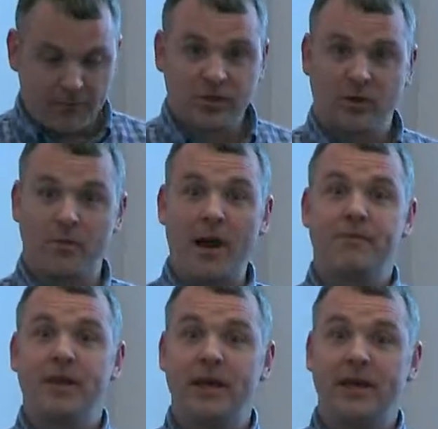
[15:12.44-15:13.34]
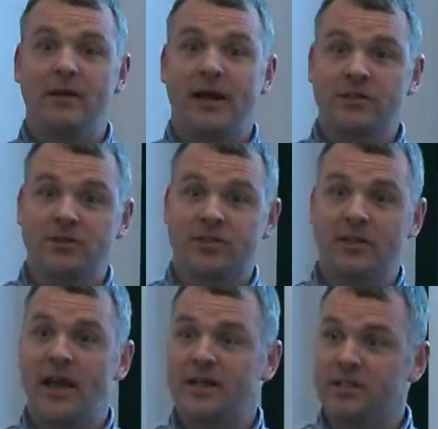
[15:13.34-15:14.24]
So there might be an ecological
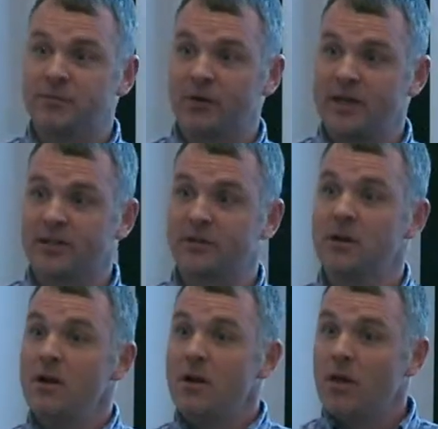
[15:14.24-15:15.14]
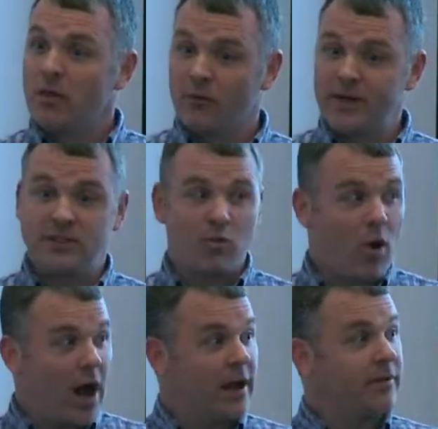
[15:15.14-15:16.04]
selection pressure, the reason
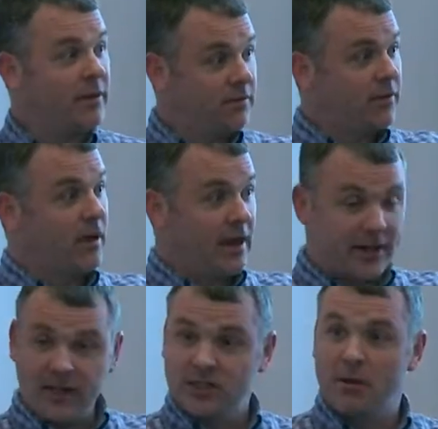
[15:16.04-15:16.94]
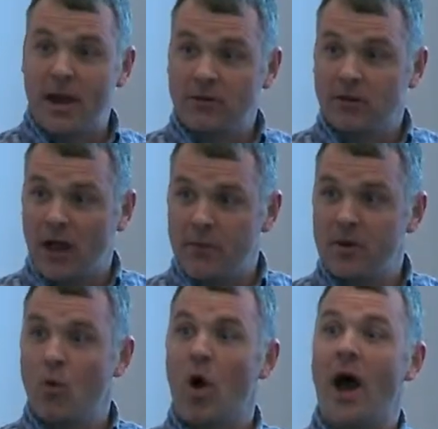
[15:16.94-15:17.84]
why these, in addition to
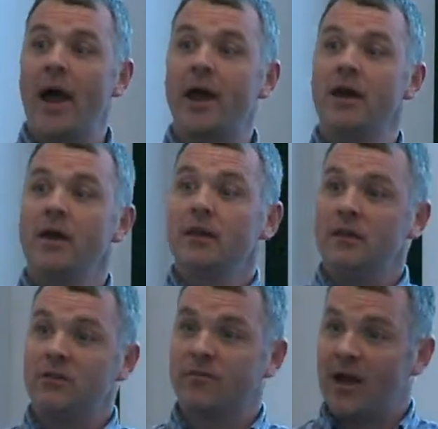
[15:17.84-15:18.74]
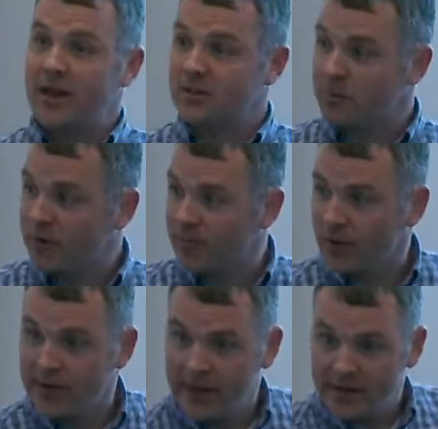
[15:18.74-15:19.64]
microclimate, why these flies are
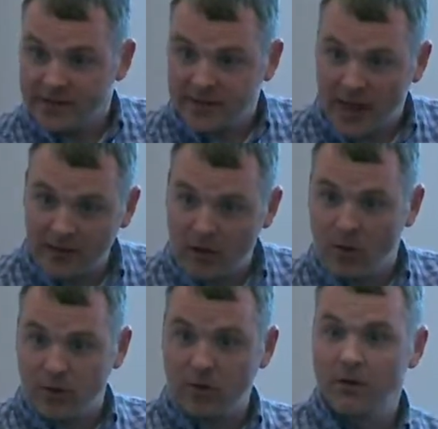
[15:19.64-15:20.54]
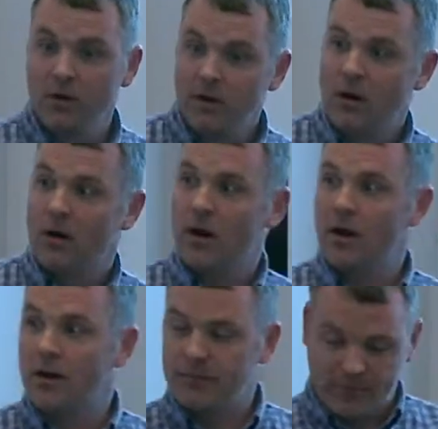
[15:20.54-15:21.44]
preferring the inside lower
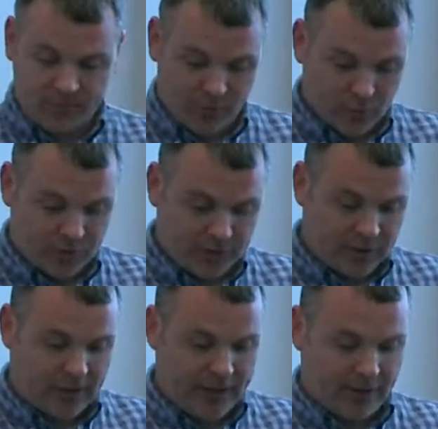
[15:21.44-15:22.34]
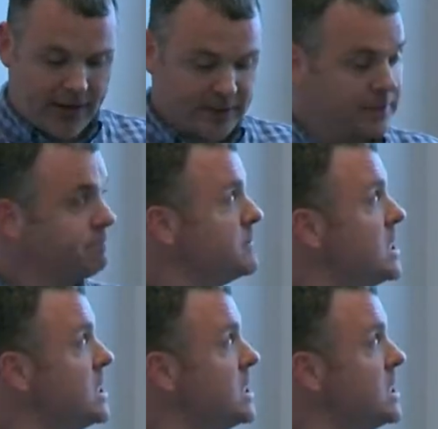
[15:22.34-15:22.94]
fruits to lay their eggs in.